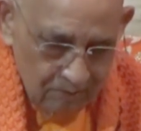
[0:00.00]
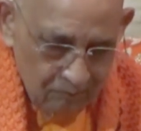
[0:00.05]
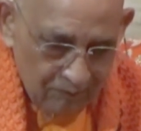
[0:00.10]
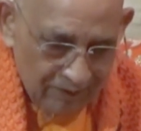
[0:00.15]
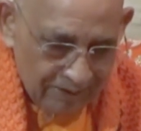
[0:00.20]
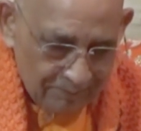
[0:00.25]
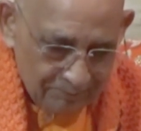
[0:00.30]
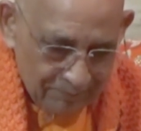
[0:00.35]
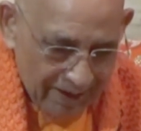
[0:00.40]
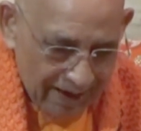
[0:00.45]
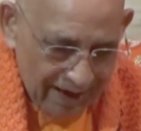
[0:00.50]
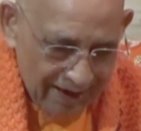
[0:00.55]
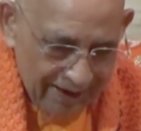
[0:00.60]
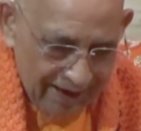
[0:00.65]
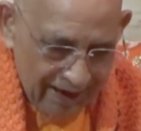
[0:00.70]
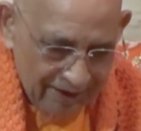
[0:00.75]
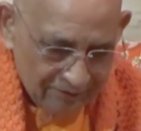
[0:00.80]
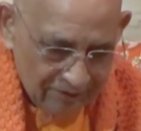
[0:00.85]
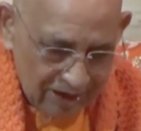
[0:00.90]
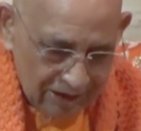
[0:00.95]
When
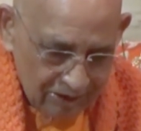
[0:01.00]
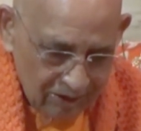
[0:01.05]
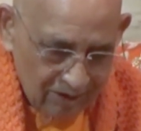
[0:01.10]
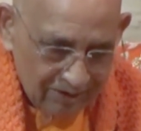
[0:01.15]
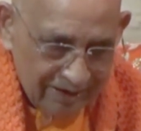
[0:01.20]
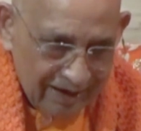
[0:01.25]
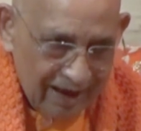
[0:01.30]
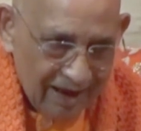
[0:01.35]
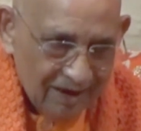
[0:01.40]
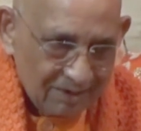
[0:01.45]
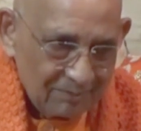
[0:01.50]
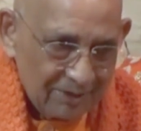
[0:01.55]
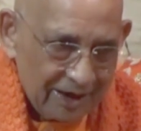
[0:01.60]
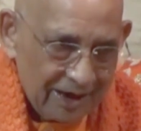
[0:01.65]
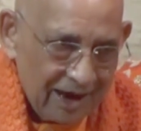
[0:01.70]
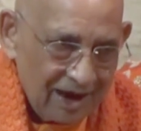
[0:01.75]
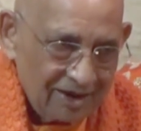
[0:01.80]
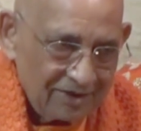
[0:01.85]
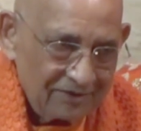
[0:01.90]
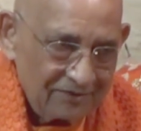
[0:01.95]
pranas are not
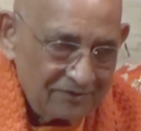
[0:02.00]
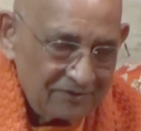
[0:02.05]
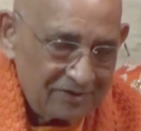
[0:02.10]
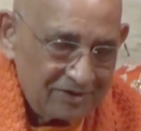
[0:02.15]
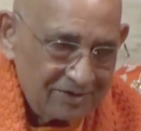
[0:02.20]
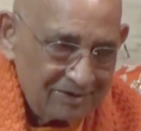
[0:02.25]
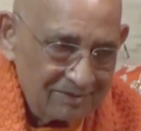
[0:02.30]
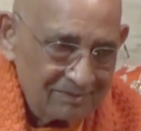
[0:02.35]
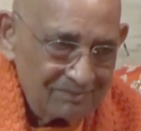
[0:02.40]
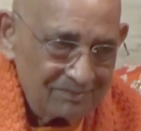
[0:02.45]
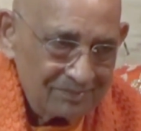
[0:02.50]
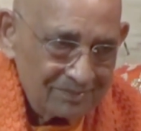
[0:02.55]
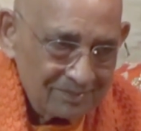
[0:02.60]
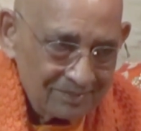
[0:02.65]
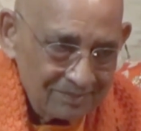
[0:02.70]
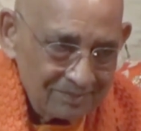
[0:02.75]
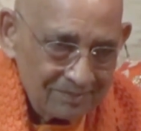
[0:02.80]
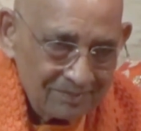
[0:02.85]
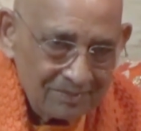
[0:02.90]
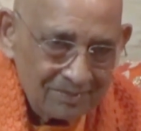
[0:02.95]
harmonized,
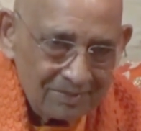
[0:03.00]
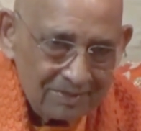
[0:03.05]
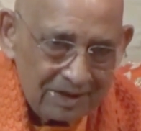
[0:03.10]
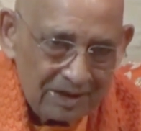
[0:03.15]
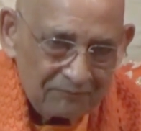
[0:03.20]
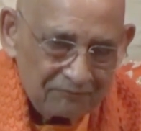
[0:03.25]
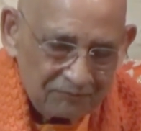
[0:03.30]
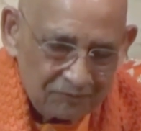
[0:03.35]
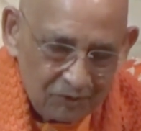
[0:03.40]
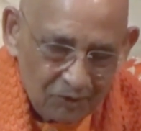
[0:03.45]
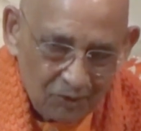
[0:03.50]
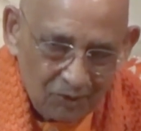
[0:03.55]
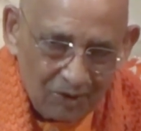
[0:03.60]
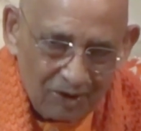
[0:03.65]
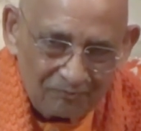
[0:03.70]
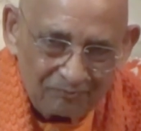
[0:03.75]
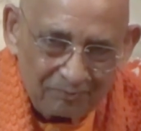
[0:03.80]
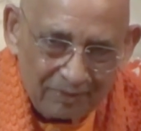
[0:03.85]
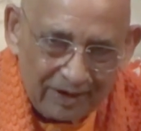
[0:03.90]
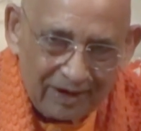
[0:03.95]
the flow
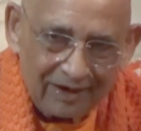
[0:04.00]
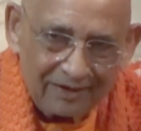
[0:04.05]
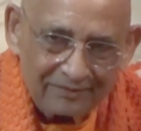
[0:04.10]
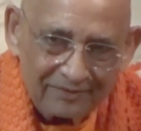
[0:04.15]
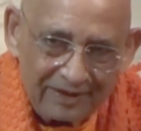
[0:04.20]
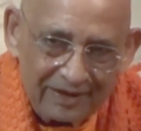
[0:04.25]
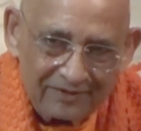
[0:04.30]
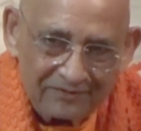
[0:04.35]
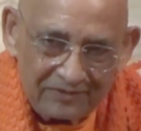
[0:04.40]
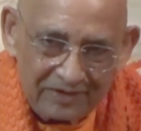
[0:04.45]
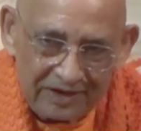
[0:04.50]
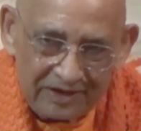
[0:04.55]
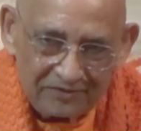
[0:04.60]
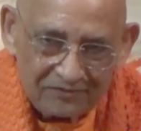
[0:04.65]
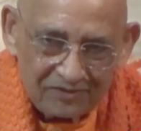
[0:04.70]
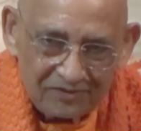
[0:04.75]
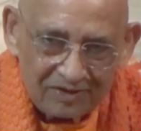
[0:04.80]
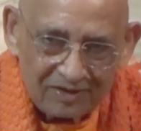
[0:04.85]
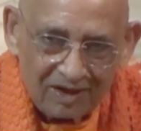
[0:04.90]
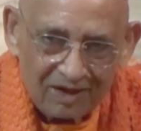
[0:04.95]
of prakriti is
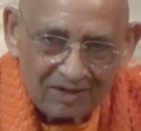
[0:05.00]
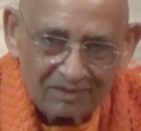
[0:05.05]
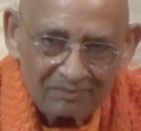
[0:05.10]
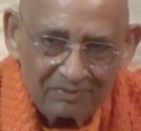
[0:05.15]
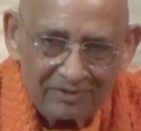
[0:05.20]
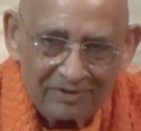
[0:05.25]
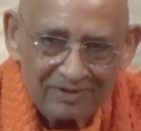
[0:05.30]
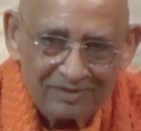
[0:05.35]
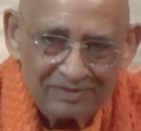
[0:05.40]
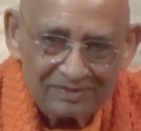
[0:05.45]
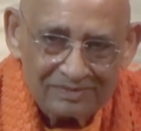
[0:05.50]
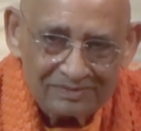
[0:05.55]
disturbed.